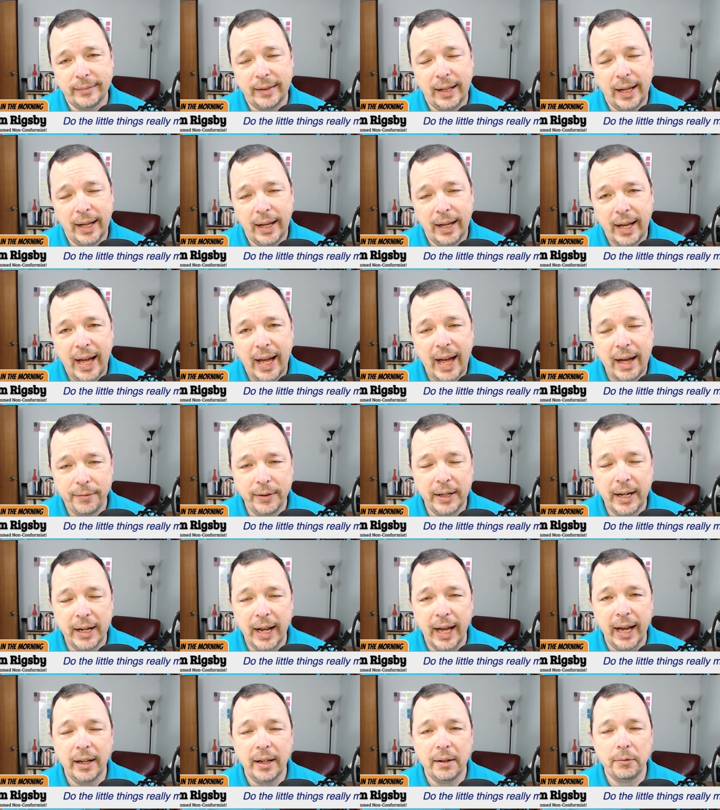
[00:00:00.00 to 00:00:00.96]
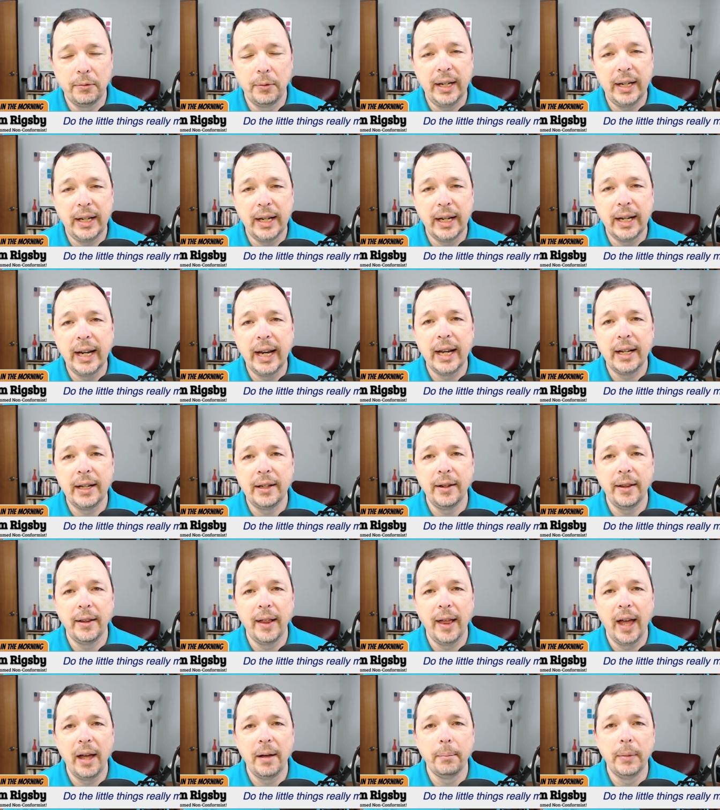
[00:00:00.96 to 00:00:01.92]
half a day if we can get to
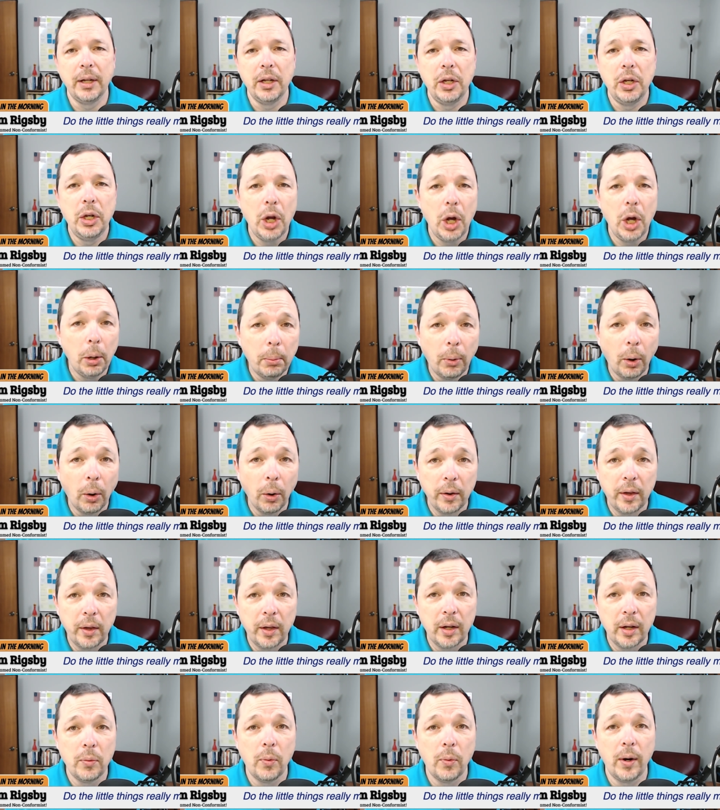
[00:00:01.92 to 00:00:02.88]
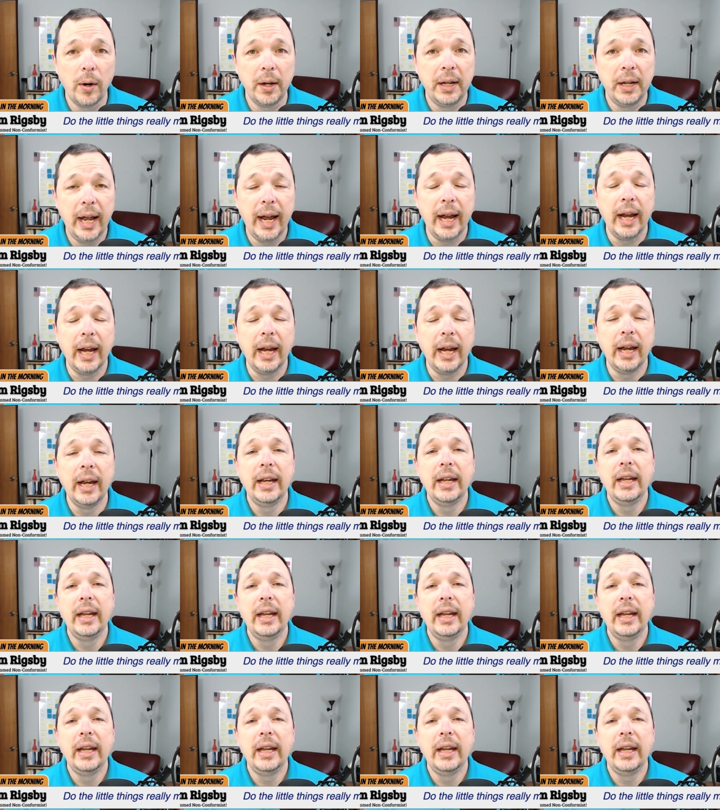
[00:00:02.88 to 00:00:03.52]
that, but no more than one day